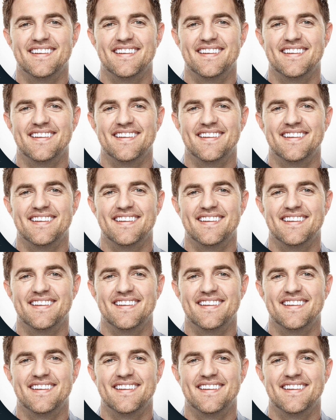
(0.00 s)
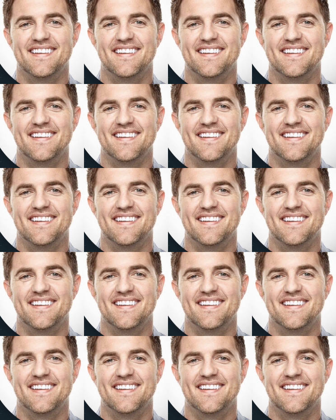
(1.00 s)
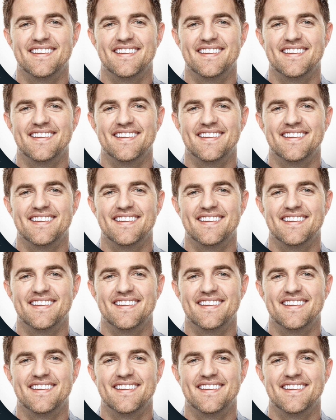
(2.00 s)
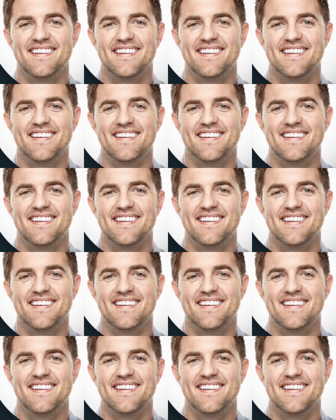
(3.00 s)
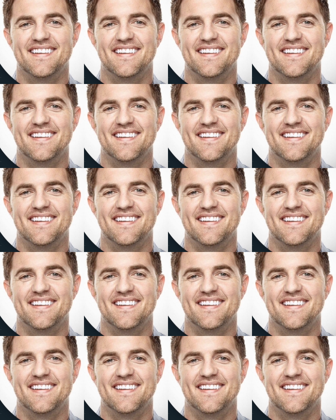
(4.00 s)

(no lip movement)